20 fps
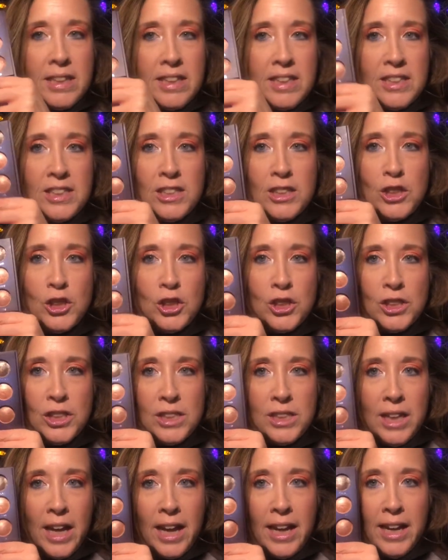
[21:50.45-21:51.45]
This is
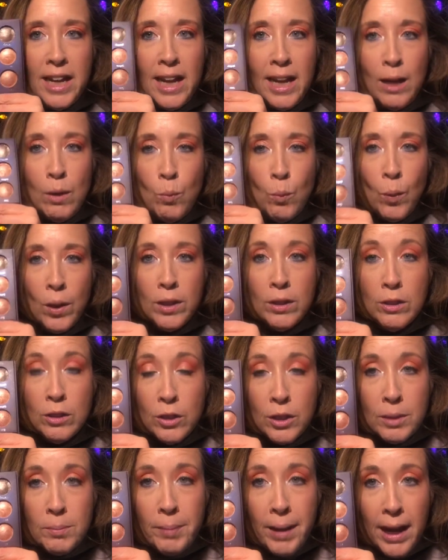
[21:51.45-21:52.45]
just not a
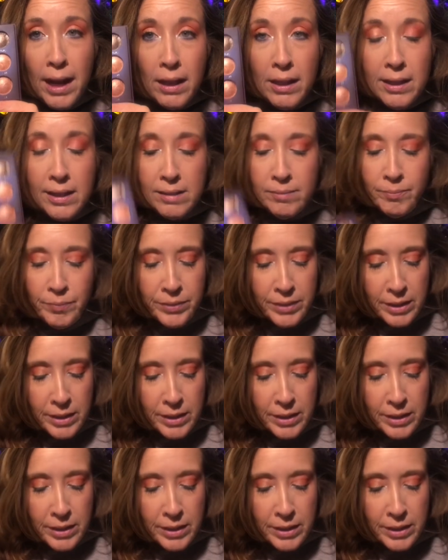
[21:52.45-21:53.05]
one-look palette.